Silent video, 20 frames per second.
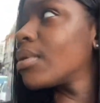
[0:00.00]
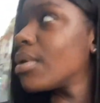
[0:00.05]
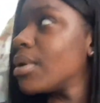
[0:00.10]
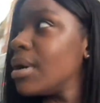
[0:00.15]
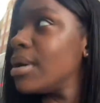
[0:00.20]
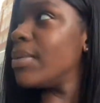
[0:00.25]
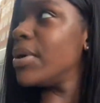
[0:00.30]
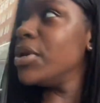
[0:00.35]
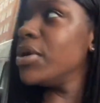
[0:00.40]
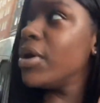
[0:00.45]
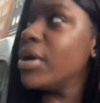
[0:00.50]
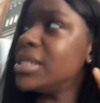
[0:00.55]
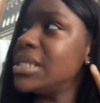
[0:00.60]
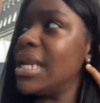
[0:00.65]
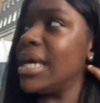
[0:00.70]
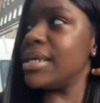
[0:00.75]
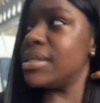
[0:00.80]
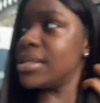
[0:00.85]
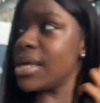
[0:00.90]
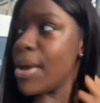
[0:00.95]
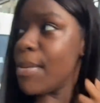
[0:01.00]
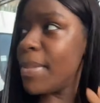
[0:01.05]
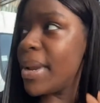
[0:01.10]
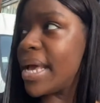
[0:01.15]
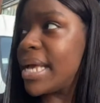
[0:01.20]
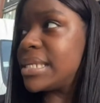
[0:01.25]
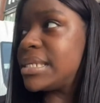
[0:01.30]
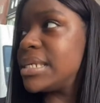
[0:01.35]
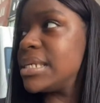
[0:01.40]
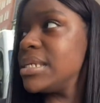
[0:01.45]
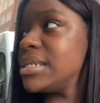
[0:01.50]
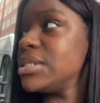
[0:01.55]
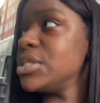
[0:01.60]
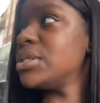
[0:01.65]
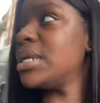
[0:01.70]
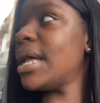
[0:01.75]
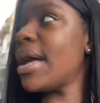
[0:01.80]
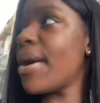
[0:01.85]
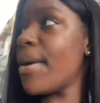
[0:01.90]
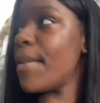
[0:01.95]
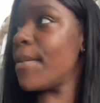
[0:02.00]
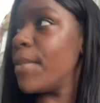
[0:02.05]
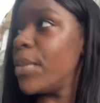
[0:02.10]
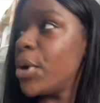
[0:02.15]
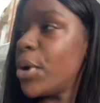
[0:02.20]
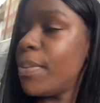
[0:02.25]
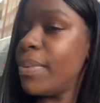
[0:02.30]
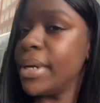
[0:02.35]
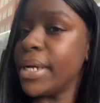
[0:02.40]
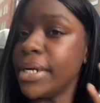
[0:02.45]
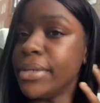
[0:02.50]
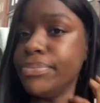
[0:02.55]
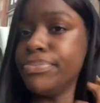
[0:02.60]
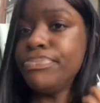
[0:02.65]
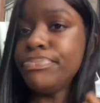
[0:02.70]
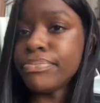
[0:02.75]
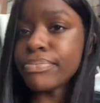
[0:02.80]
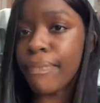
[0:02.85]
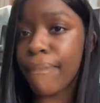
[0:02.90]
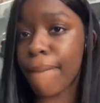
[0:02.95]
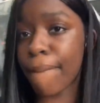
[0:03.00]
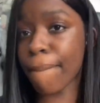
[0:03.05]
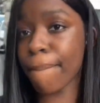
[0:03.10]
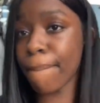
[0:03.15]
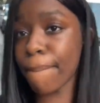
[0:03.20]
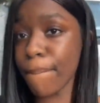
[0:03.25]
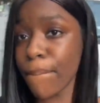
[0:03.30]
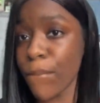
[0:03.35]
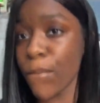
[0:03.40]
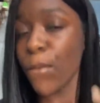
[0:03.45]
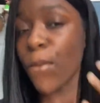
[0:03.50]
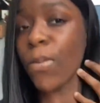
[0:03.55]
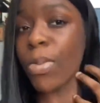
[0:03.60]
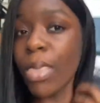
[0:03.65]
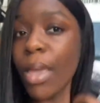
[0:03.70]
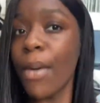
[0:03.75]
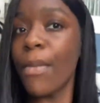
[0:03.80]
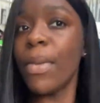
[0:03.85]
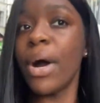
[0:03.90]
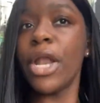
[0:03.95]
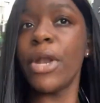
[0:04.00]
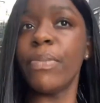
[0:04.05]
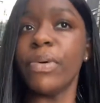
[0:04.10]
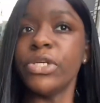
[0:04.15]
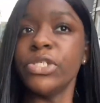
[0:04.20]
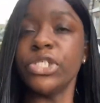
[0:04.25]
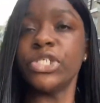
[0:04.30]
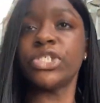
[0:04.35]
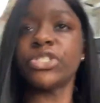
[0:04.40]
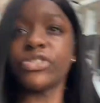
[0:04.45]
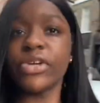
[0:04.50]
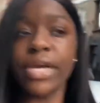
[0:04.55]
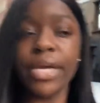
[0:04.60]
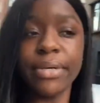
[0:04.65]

When you go to like certain places and you're like Monopoly. Marylebone straight.